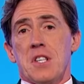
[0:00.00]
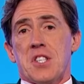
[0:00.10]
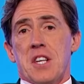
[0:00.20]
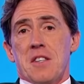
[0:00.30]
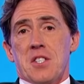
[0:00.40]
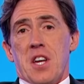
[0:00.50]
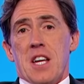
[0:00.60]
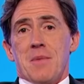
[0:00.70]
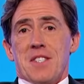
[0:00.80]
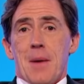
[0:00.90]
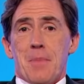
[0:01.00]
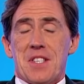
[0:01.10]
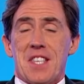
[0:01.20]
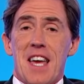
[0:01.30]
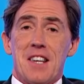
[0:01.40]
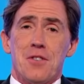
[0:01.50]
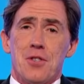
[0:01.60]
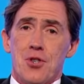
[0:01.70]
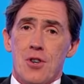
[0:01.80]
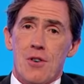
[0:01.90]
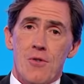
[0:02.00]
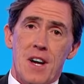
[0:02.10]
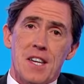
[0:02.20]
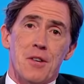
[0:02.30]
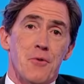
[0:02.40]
signals time is up. It's the end of the show. I can